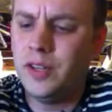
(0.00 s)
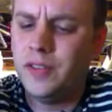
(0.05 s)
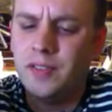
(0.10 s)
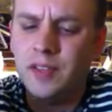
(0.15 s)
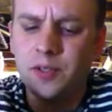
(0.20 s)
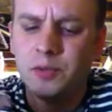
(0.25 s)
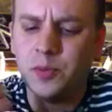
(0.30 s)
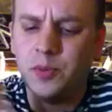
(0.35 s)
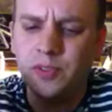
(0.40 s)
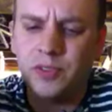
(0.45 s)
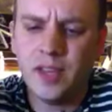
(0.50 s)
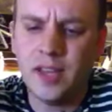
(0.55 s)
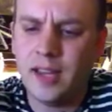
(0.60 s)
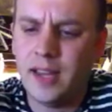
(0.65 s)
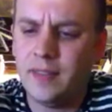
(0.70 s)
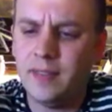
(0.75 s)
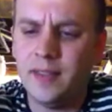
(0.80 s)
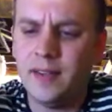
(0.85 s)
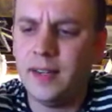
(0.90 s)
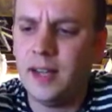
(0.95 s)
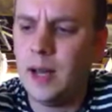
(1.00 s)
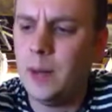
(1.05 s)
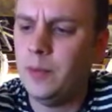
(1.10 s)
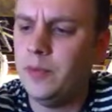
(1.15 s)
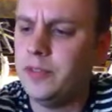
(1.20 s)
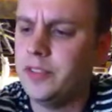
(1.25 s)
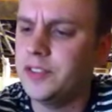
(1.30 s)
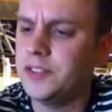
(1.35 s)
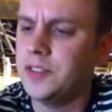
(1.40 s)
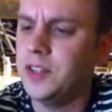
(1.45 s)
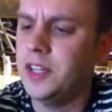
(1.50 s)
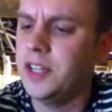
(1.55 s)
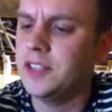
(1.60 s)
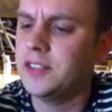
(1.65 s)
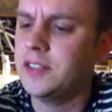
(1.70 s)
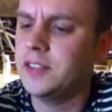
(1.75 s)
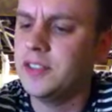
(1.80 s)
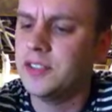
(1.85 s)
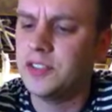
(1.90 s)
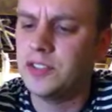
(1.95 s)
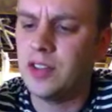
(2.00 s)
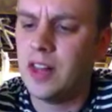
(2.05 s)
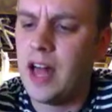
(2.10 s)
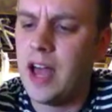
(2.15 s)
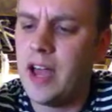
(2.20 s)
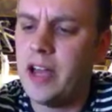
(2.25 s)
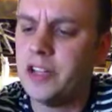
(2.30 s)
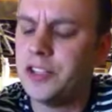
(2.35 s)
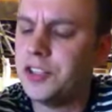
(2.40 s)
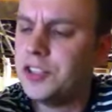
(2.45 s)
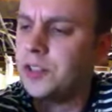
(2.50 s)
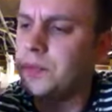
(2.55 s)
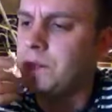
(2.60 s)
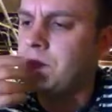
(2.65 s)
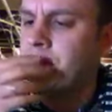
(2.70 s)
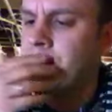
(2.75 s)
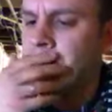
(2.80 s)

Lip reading: and this was like at the top of its list, the Slash.